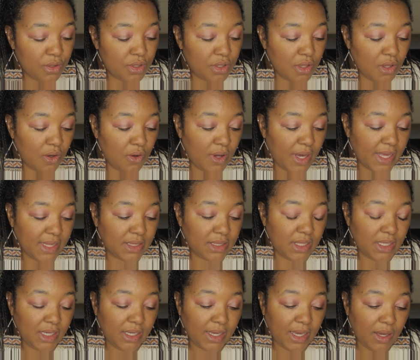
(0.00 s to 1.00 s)
So I
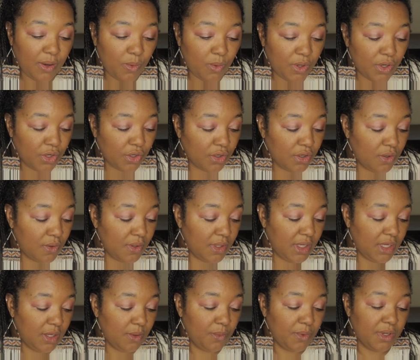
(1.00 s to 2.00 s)
think I want to go
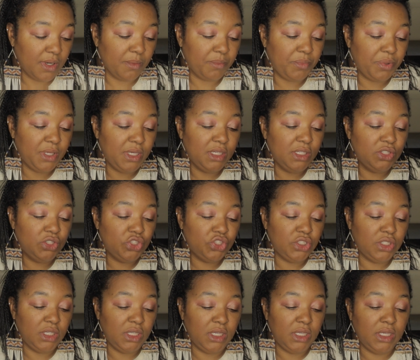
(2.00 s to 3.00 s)
in with a
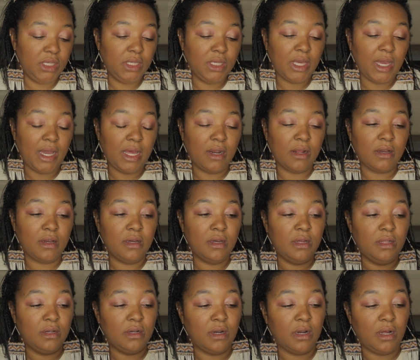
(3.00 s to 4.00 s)
peachy kind of
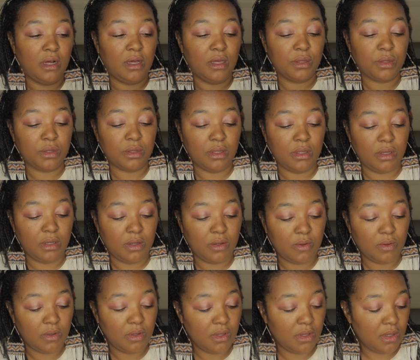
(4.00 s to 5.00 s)
color
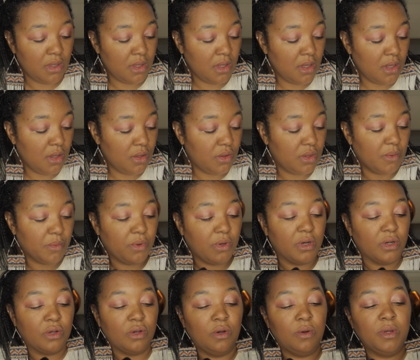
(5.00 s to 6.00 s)
also. So I'm
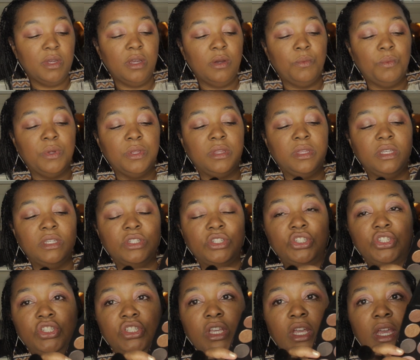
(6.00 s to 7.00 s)
going to go in with this
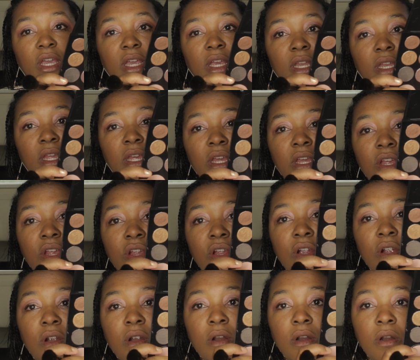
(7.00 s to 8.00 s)
shade
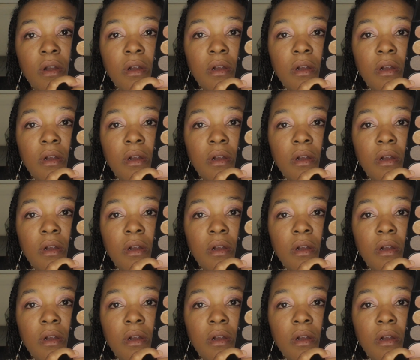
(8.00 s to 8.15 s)
here.